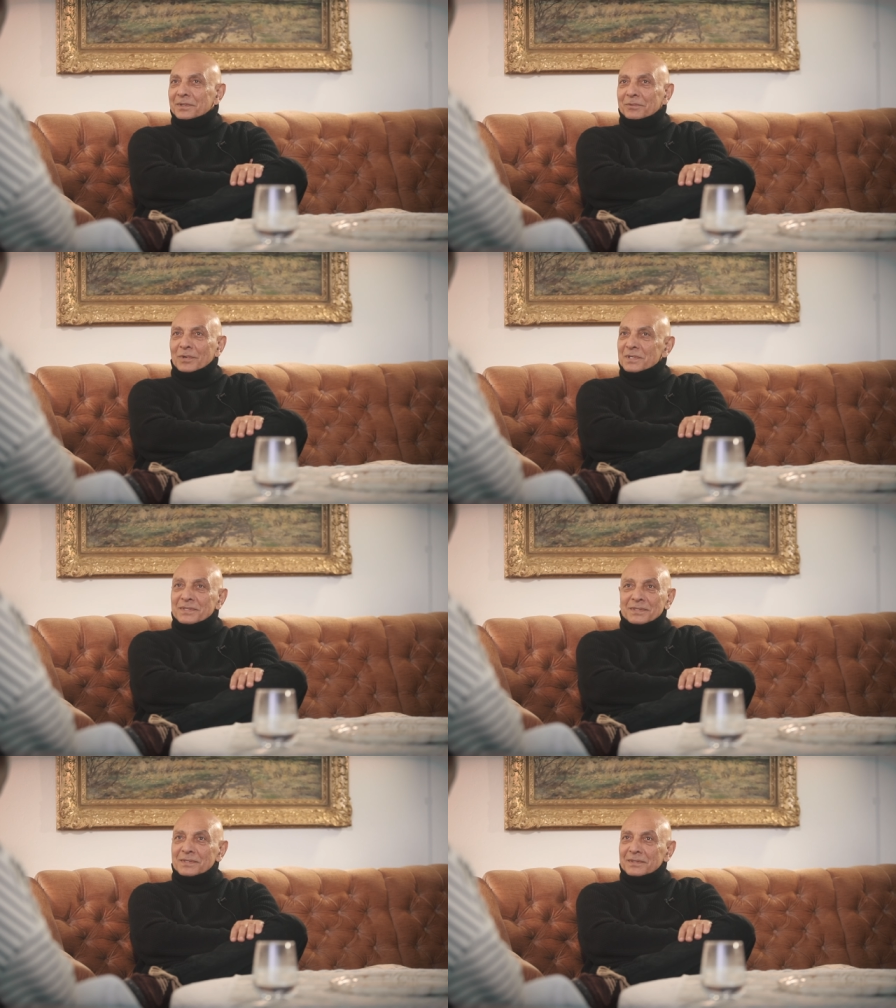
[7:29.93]
It
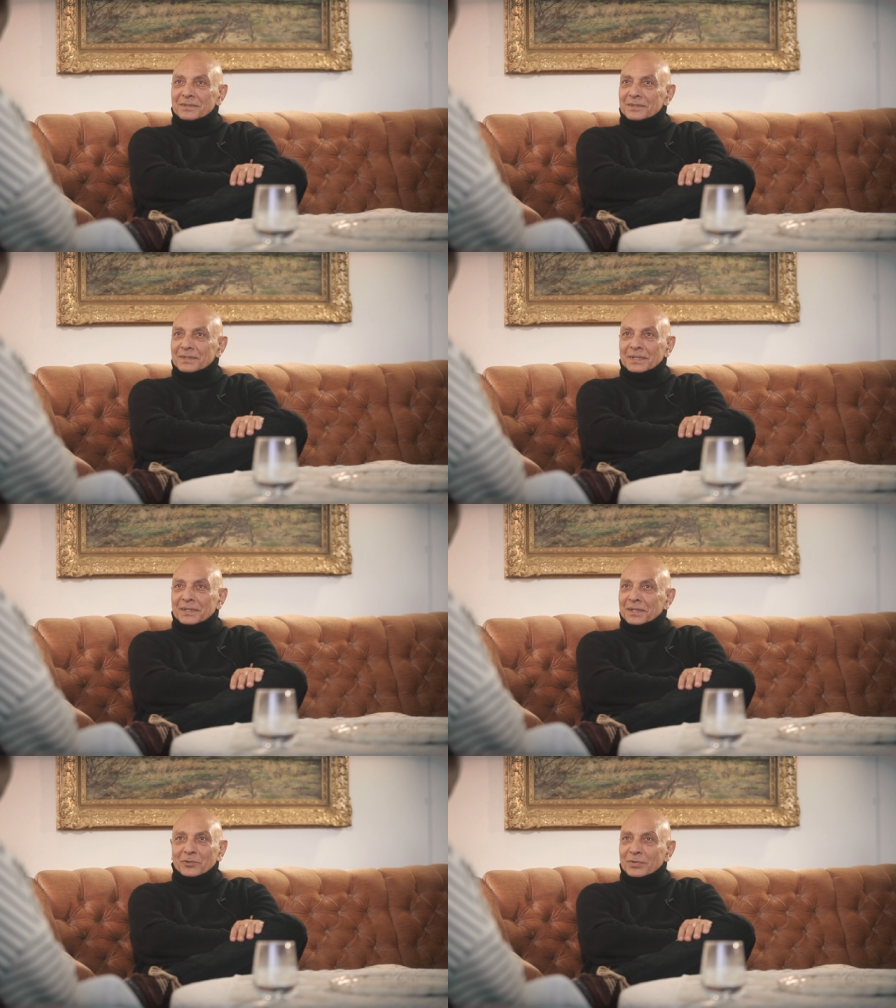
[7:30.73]
was
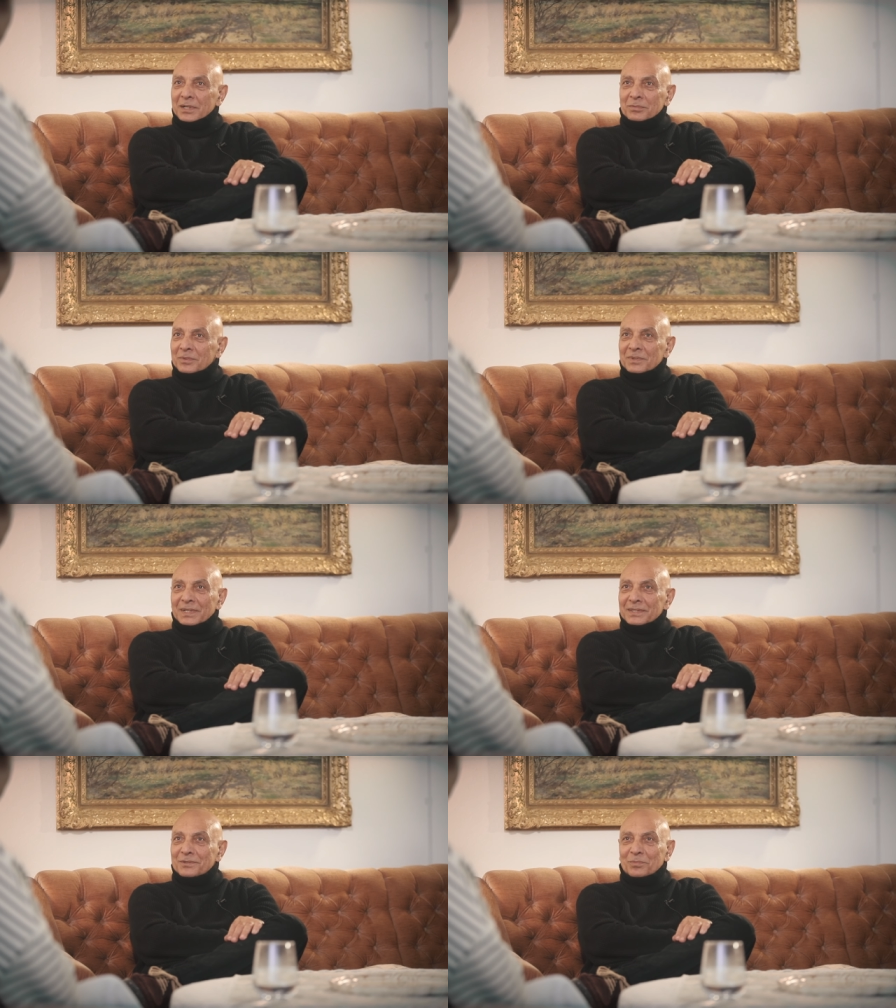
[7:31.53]
an incredible
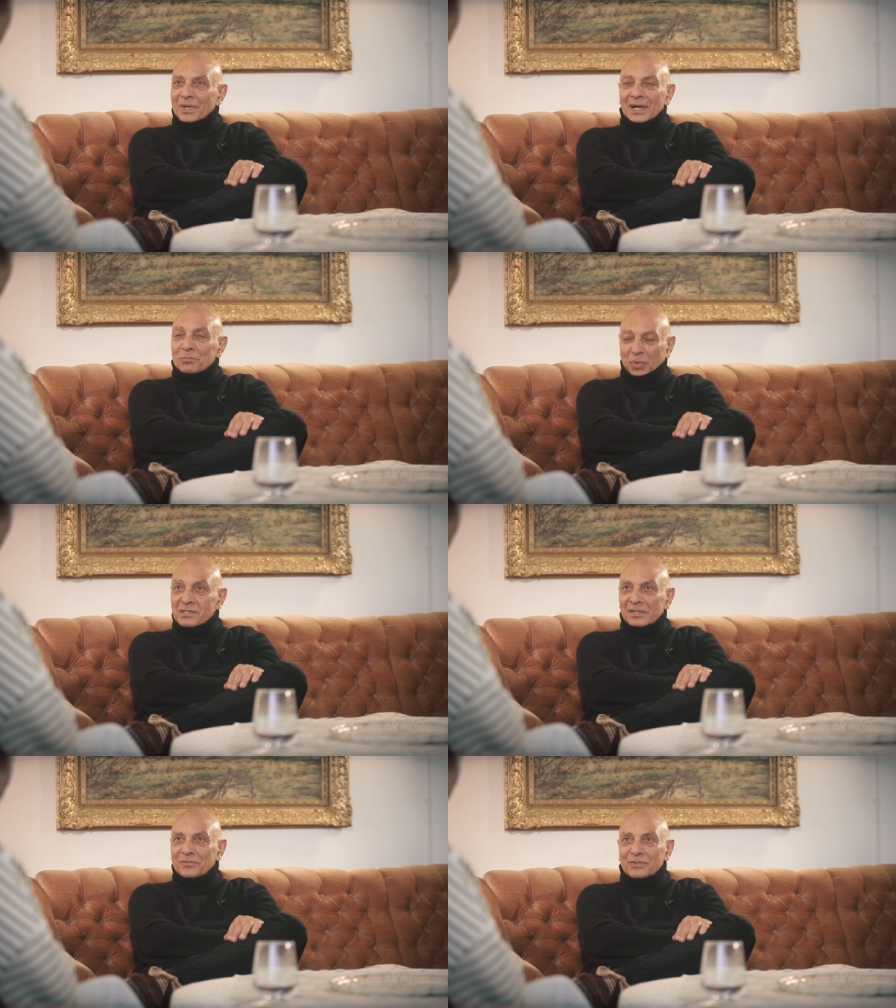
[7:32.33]
surprise,
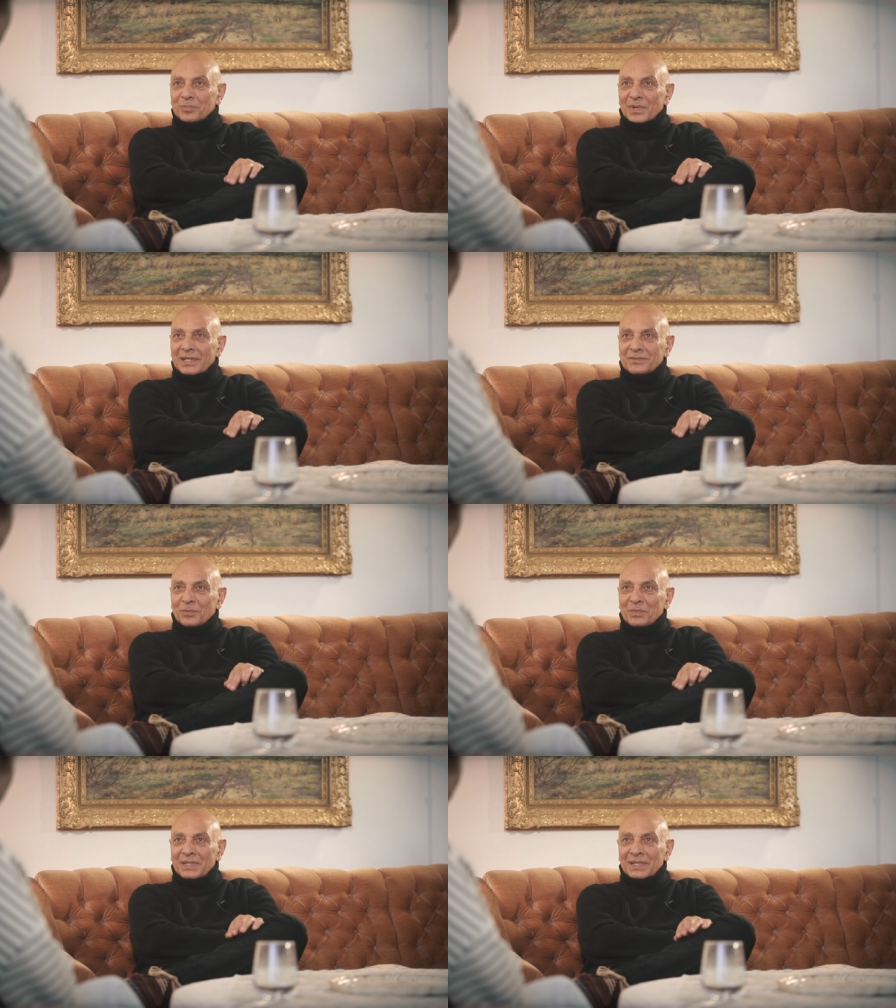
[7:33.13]
positive surprise
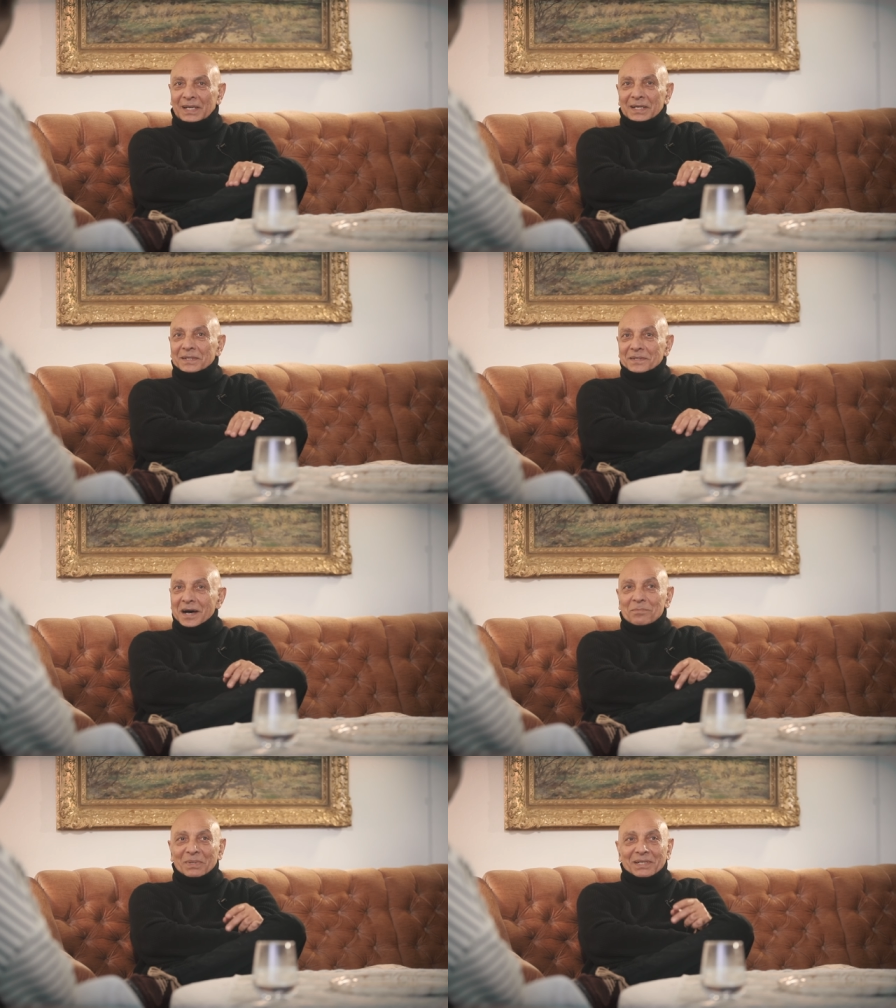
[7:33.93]
for me,
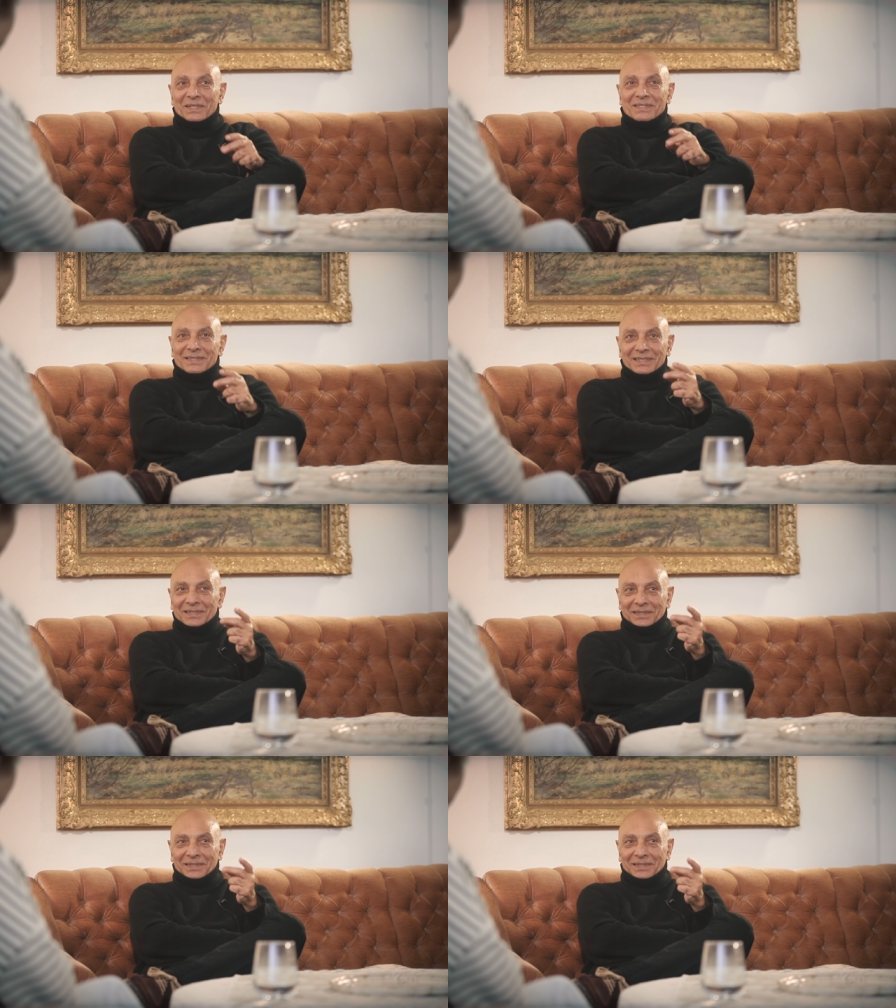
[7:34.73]
not because